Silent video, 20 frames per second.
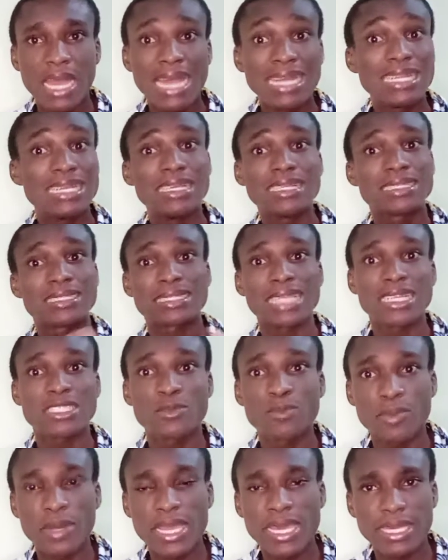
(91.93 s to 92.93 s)
And it
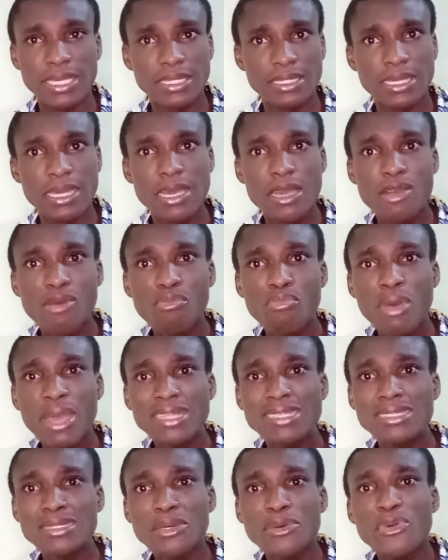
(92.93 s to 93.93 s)
starts playing.
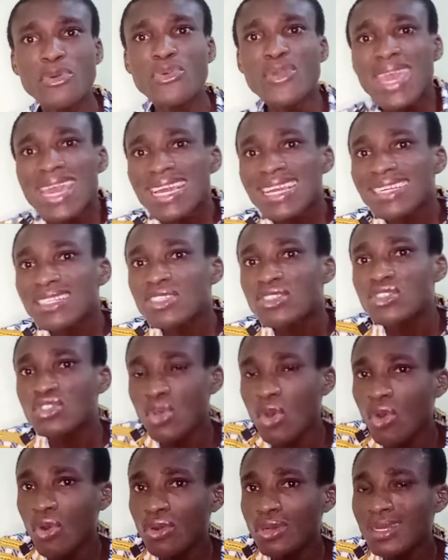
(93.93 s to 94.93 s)
But
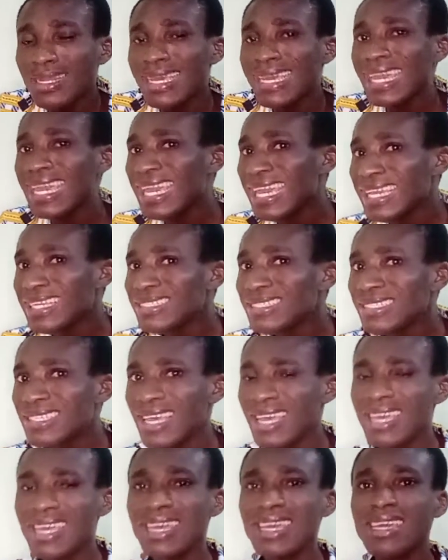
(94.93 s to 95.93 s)
ringtone
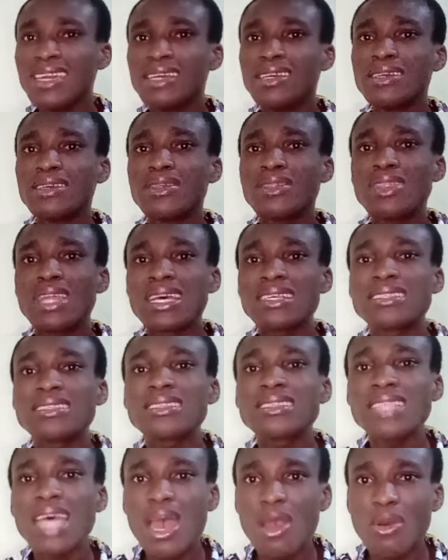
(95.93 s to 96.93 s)
is the
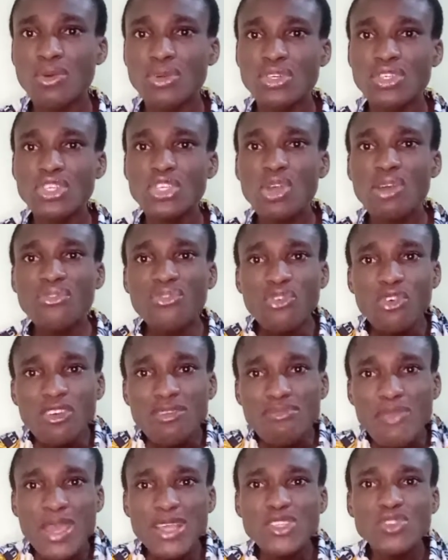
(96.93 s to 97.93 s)
sound your
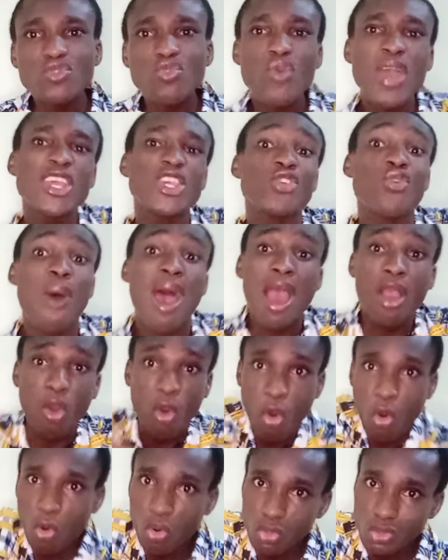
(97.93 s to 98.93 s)
phone makes when you are
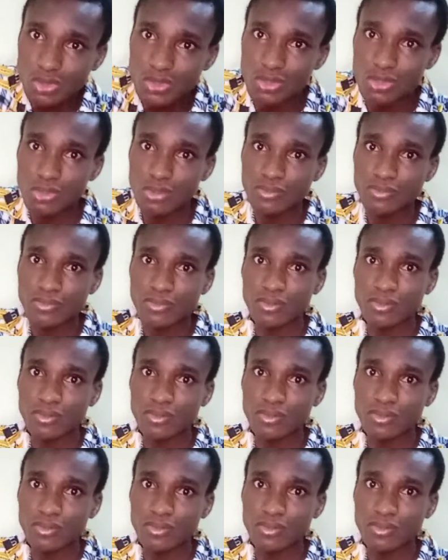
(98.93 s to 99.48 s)
called.